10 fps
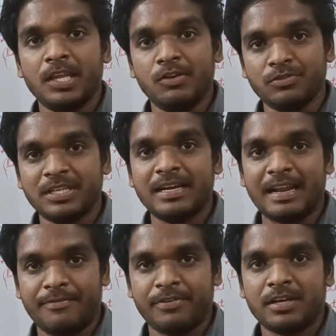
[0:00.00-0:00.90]
using
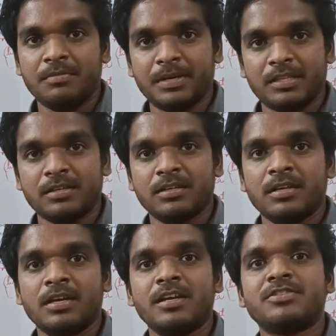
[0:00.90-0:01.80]
graphical method
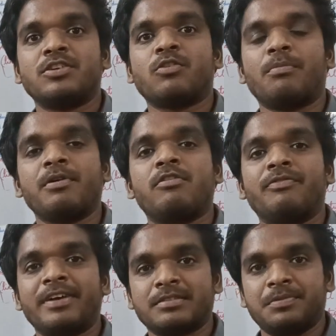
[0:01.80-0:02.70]
is the topic
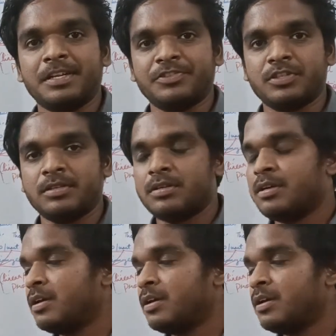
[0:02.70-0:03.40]
of explanation.